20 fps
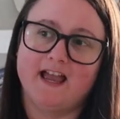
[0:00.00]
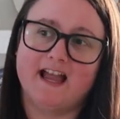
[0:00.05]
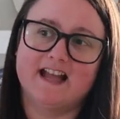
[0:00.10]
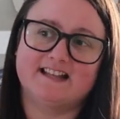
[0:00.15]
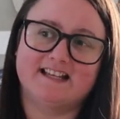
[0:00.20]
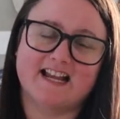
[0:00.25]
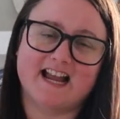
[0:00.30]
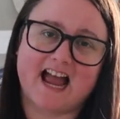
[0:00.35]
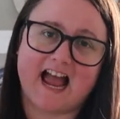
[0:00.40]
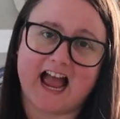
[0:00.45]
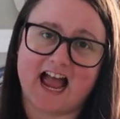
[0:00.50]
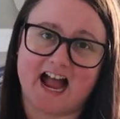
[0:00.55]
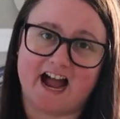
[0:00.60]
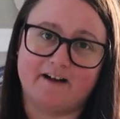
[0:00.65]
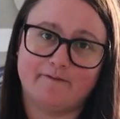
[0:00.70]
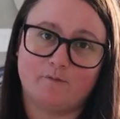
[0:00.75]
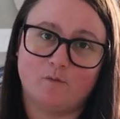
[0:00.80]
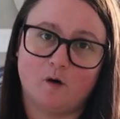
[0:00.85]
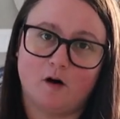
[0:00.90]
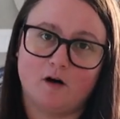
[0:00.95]
it's like a
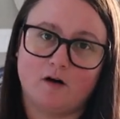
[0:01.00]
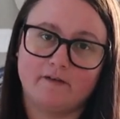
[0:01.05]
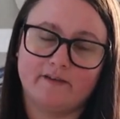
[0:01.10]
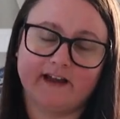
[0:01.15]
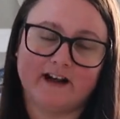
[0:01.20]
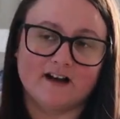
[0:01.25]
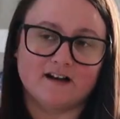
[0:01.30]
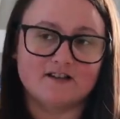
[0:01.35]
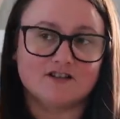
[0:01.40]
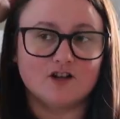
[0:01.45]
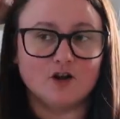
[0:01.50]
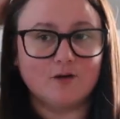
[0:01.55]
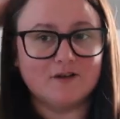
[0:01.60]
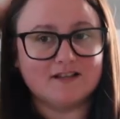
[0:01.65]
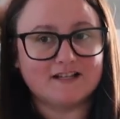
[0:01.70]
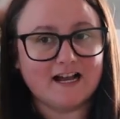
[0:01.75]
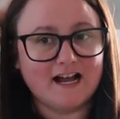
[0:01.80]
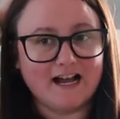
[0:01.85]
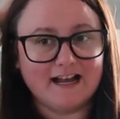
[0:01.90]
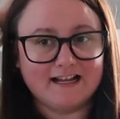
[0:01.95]
half wall there so
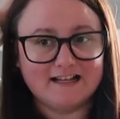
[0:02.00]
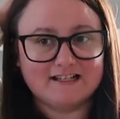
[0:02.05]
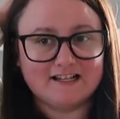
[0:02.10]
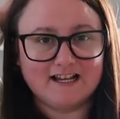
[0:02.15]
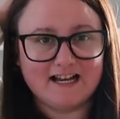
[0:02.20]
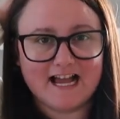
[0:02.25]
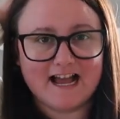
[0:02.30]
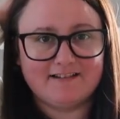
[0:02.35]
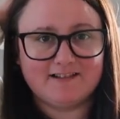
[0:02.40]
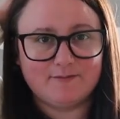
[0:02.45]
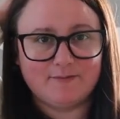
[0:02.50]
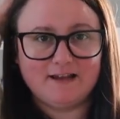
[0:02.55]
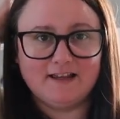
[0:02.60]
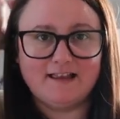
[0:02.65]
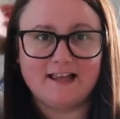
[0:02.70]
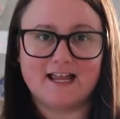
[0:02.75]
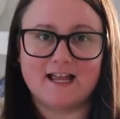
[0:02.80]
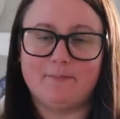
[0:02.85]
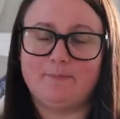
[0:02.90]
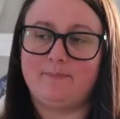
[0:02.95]
it's it's gonna have to be
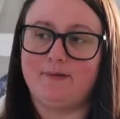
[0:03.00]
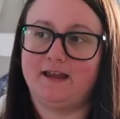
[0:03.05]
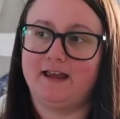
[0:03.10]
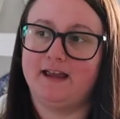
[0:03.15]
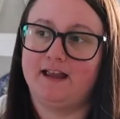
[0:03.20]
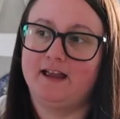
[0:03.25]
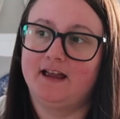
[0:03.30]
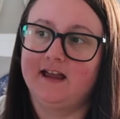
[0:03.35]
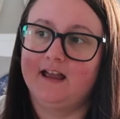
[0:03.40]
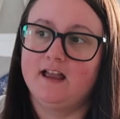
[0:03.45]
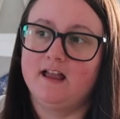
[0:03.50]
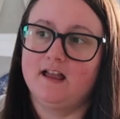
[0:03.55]
like a big